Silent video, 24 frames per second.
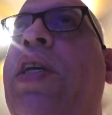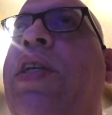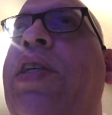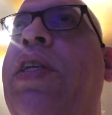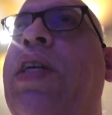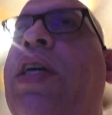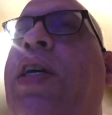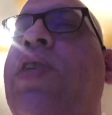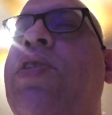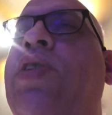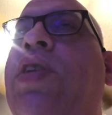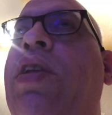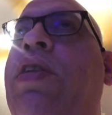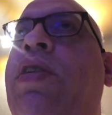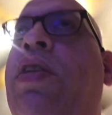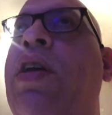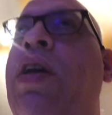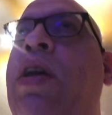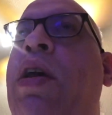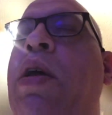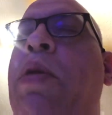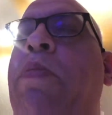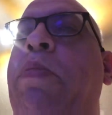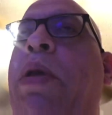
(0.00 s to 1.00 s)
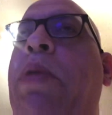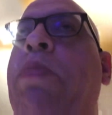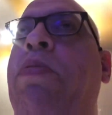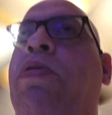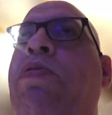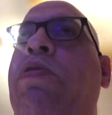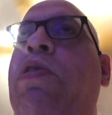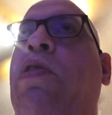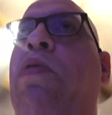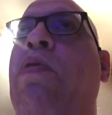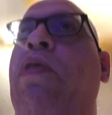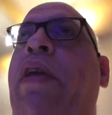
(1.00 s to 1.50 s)
it doesn't
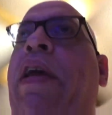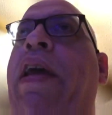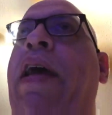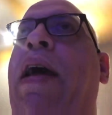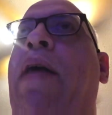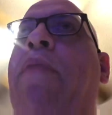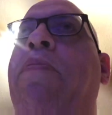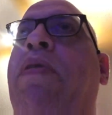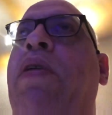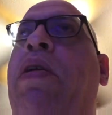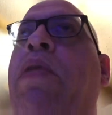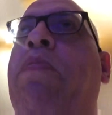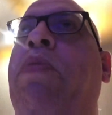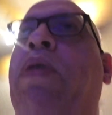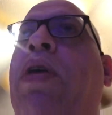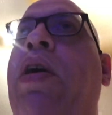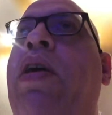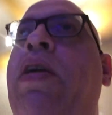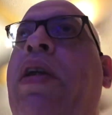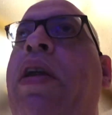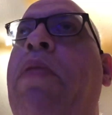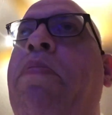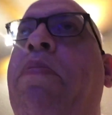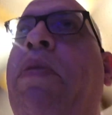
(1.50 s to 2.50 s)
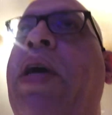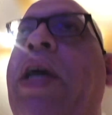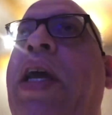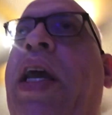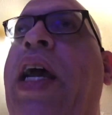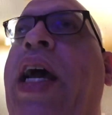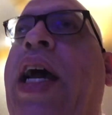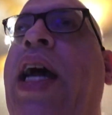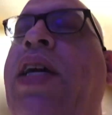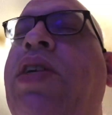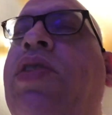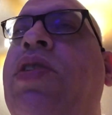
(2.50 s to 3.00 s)
people don't happen upon it by
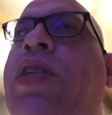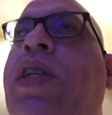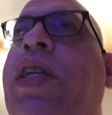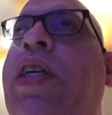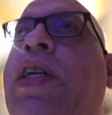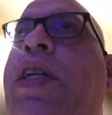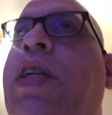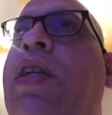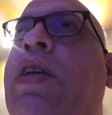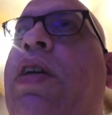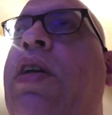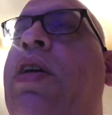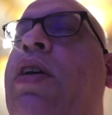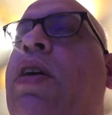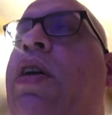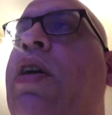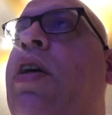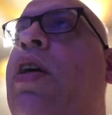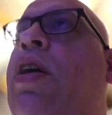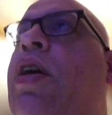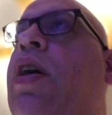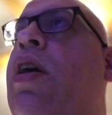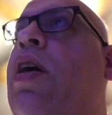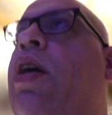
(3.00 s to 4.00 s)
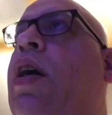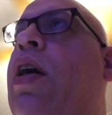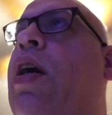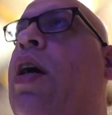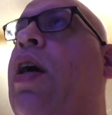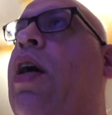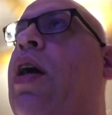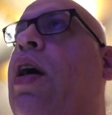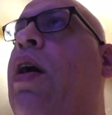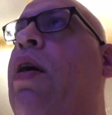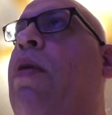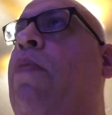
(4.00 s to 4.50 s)
accident.
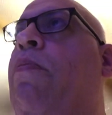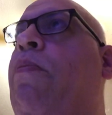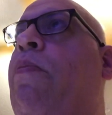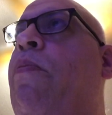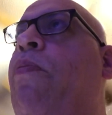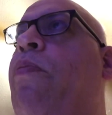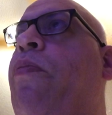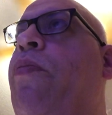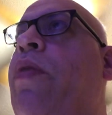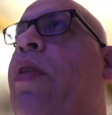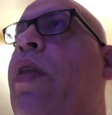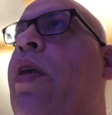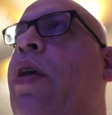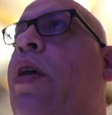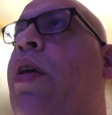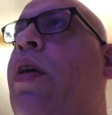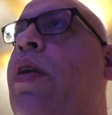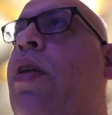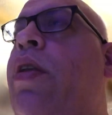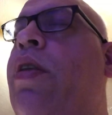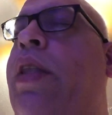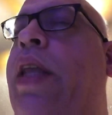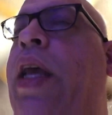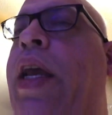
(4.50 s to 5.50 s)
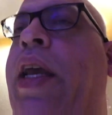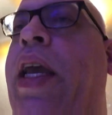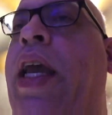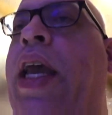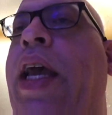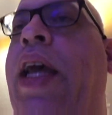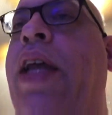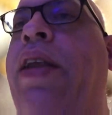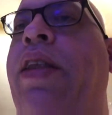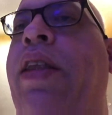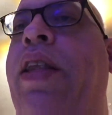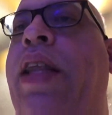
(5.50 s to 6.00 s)
Um, they
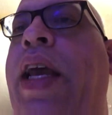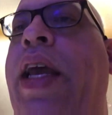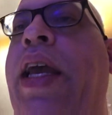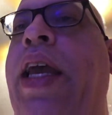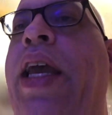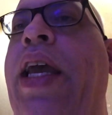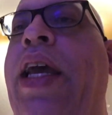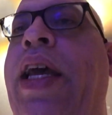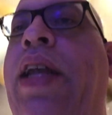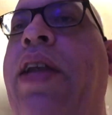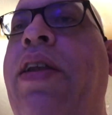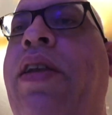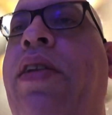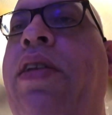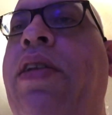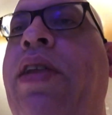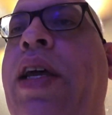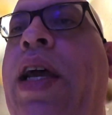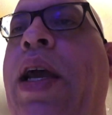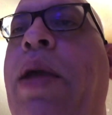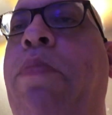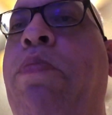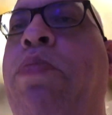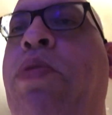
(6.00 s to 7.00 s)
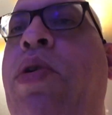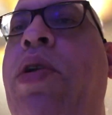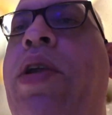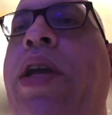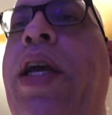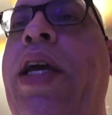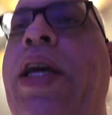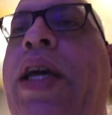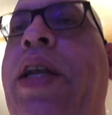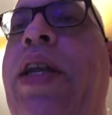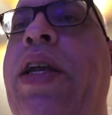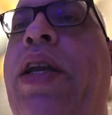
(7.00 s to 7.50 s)
can't like put
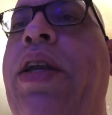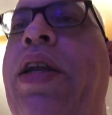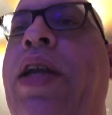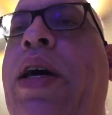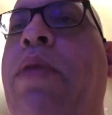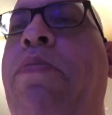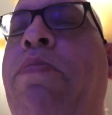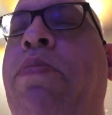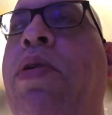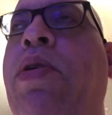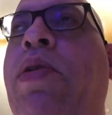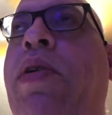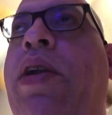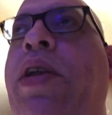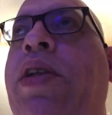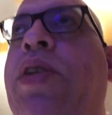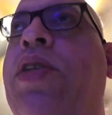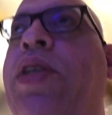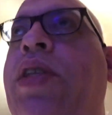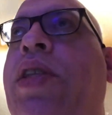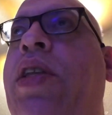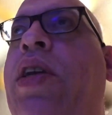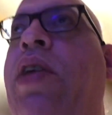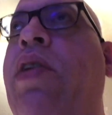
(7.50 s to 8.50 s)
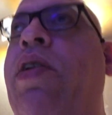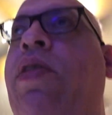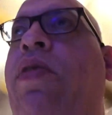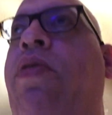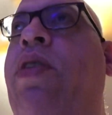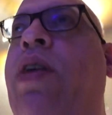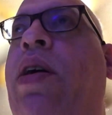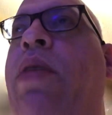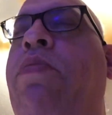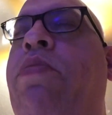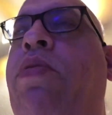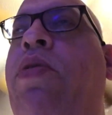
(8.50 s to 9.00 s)
in a number and sit there and
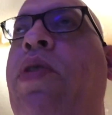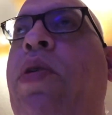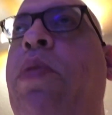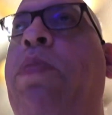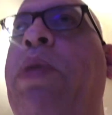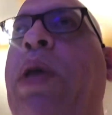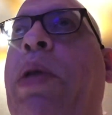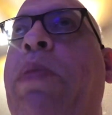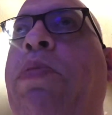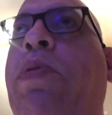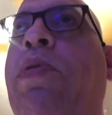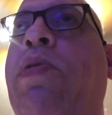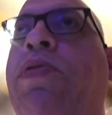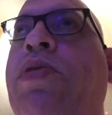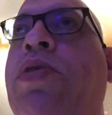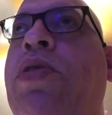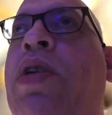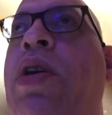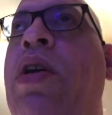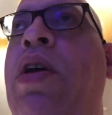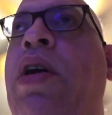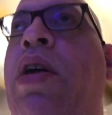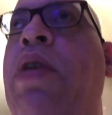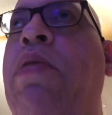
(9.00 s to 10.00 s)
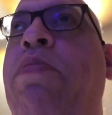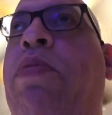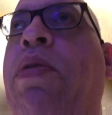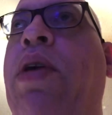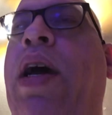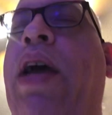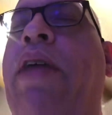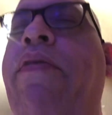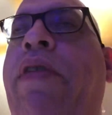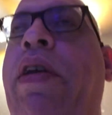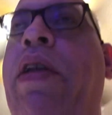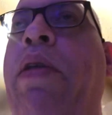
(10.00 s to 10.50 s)
thumb through people's
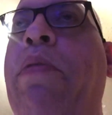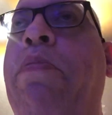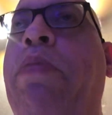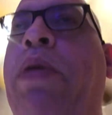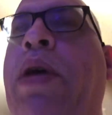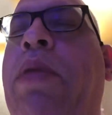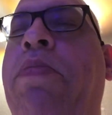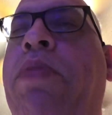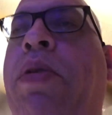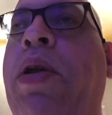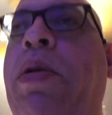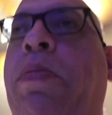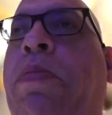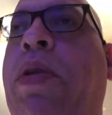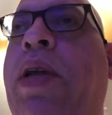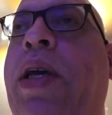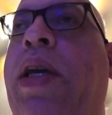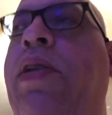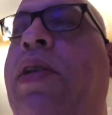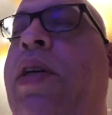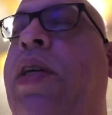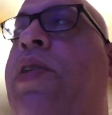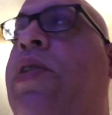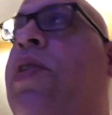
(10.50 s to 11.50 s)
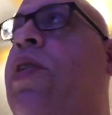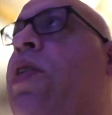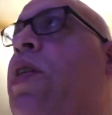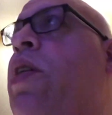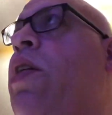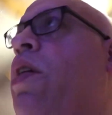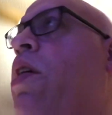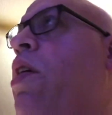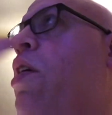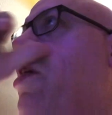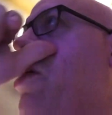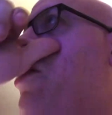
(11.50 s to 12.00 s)
private and public playlists.
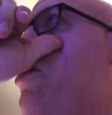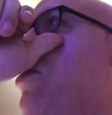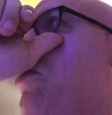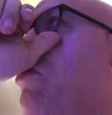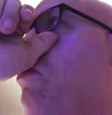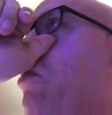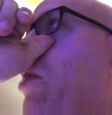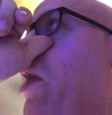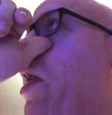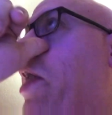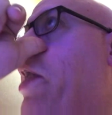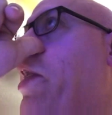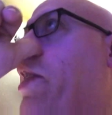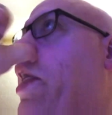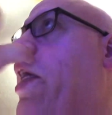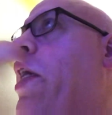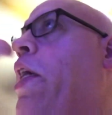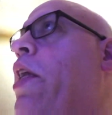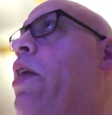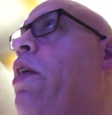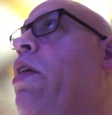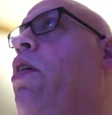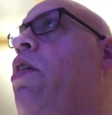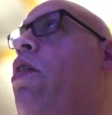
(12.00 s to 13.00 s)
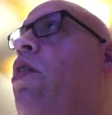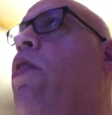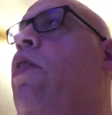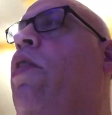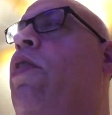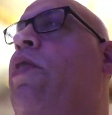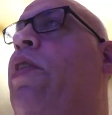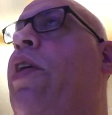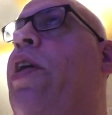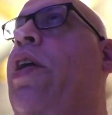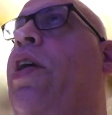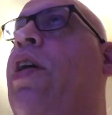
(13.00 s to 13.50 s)
So what I did
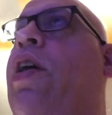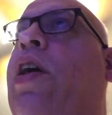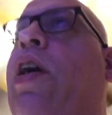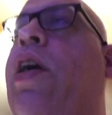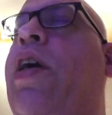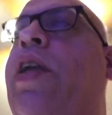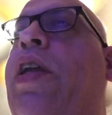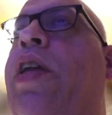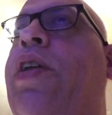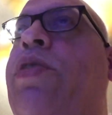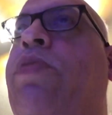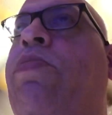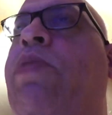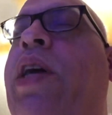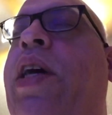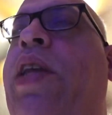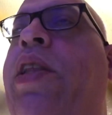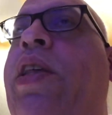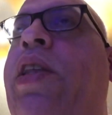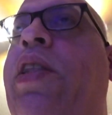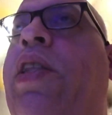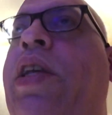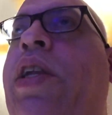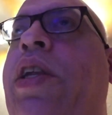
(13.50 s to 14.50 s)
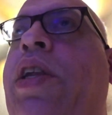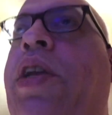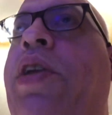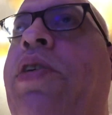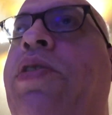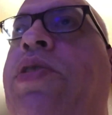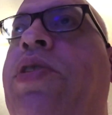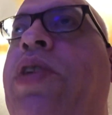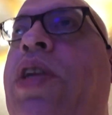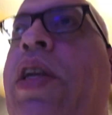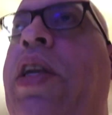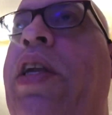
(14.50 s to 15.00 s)
early on is, rather than
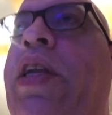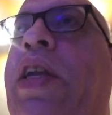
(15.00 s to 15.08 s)
using